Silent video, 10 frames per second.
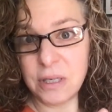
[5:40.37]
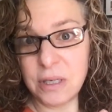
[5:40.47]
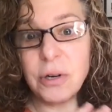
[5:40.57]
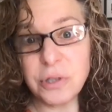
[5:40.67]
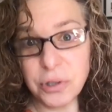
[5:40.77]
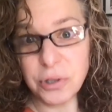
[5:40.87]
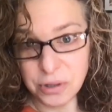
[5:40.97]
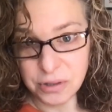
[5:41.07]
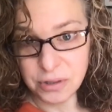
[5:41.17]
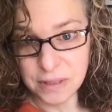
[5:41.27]

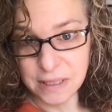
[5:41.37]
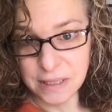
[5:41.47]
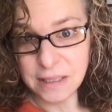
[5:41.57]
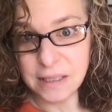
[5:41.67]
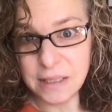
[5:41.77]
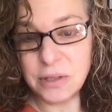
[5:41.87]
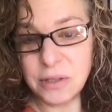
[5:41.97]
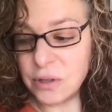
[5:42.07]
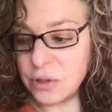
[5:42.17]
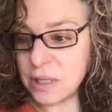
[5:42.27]
Alternatively, you
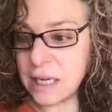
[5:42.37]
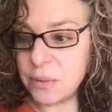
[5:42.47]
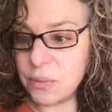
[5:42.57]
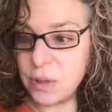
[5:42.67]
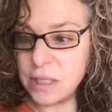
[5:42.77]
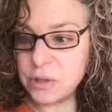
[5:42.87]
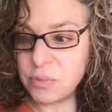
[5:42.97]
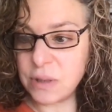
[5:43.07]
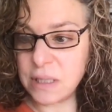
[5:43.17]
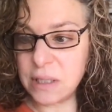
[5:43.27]
can look at what is
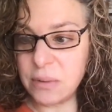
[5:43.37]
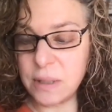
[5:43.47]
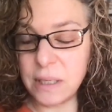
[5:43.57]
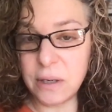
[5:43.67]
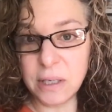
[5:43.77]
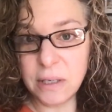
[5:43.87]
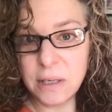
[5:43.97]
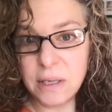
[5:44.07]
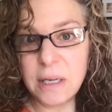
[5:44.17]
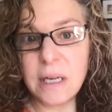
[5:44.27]
really going on.
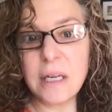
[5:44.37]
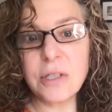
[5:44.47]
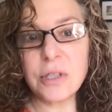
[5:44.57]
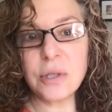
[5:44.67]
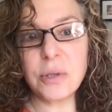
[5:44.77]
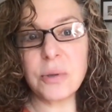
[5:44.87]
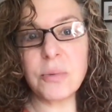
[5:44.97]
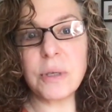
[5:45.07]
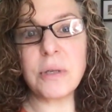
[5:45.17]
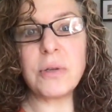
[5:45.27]
So
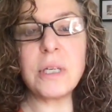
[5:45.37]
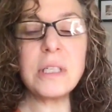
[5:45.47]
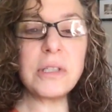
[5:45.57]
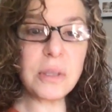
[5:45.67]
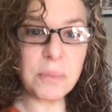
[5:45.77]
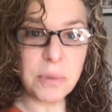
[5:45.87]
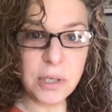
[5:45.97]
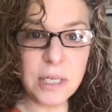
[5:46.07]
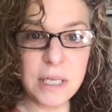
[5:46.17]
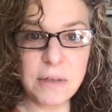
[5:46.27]
when you look into the
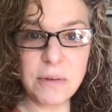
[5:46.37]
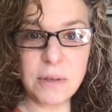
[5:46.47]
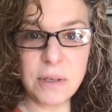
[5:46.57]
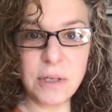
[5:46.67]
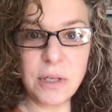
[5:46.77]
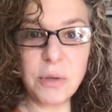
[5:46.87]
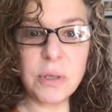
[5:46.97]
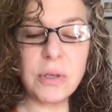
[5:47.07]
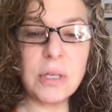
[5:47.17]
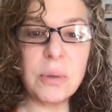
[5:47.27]
market, you want
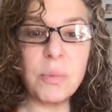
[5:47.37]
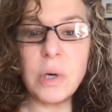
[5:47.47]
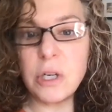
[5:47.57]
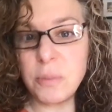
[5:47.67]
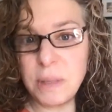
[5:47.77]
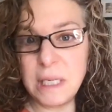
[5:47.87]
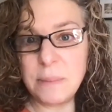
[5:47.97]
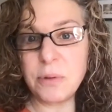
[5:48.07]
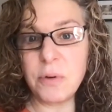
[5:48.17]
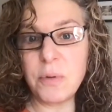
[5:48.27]
to look at what are
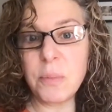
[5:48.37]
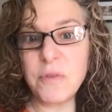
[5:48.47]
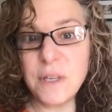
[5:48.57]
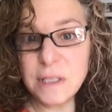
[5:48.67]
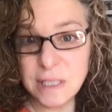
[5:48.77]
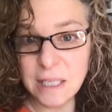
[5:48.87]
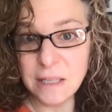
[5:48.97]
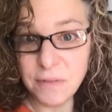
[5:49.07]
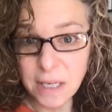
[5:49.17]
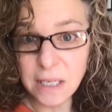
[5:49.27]
people seeing
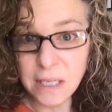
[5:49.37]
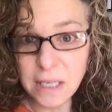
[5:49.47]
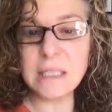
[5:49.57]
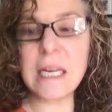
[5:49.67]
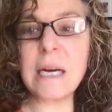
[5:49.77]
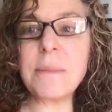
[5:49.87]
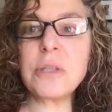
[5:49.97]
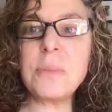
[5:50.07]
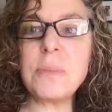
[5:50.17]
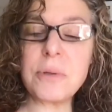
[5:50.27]
the value as? How much are
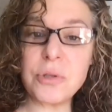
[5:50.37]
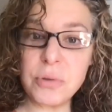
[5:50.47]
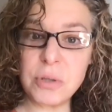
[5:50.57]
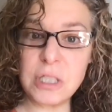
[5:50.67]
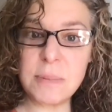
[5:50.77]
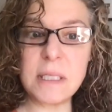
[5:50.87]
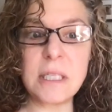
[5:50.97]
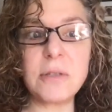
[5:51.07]
people truly spending?